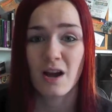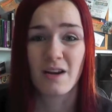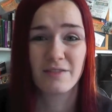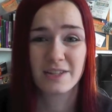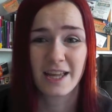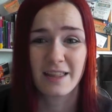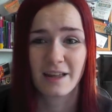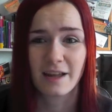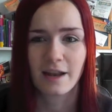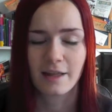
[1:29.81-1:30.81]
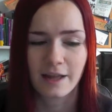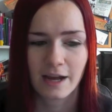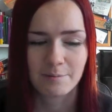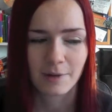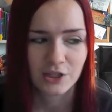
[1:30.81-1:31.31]
of the day there, and I
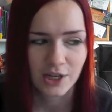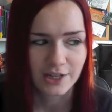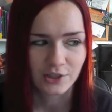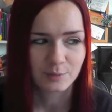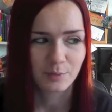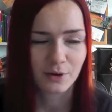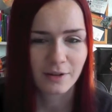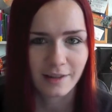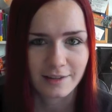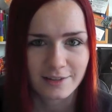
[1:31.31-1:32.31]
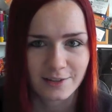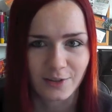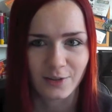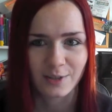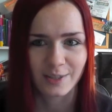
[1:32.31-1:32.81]
think my chair just broke. That's
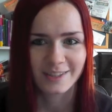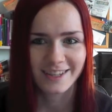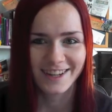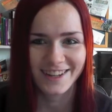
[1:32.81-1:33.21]
not good.